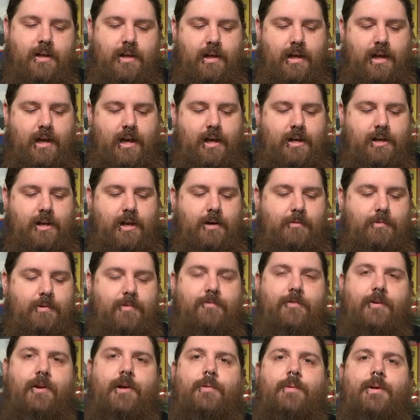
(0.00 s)
And we
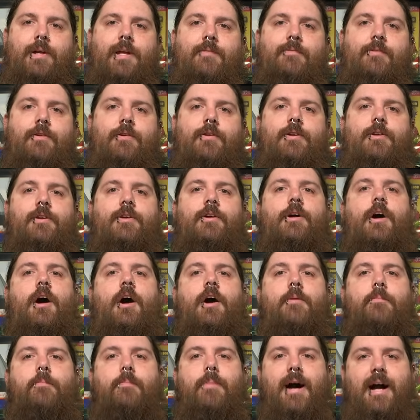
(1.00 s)
figured we'd give you a little
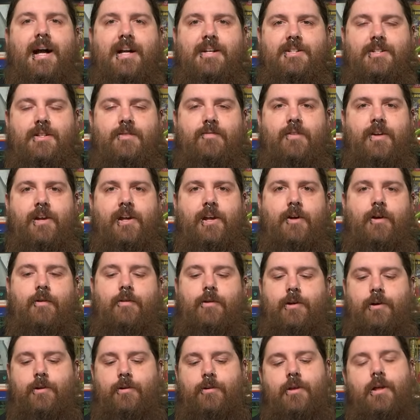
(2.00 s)
unboxing video, a
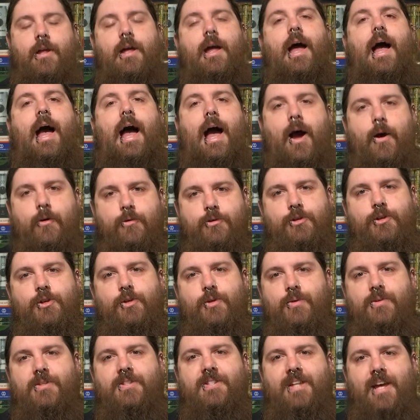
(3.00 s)
little how
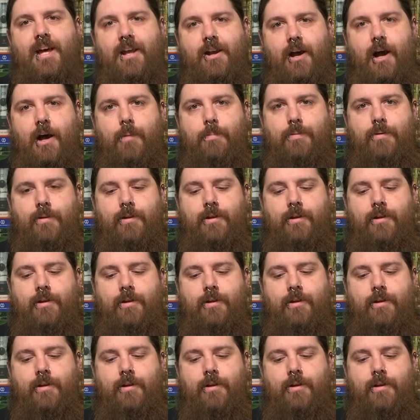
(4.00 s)
to set up